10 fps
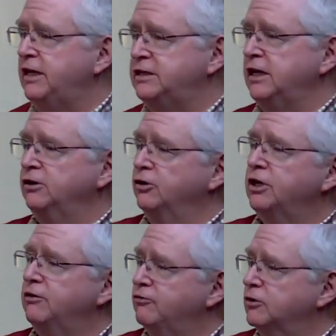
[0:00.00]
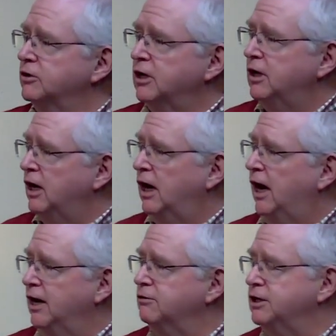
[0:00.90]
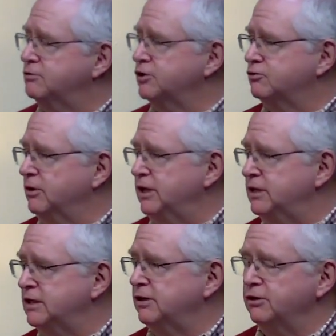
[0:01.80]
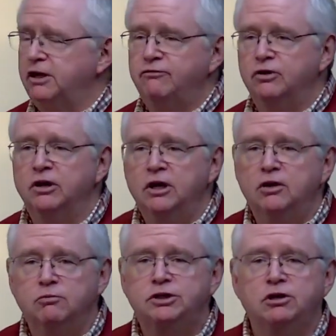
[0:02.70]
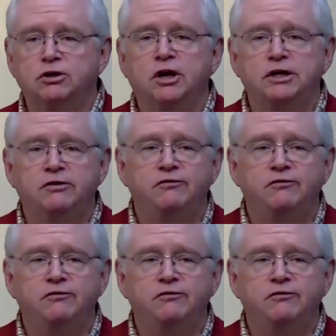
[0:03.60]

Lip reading: he's not looking for a higher interest rate. He's not looking for return on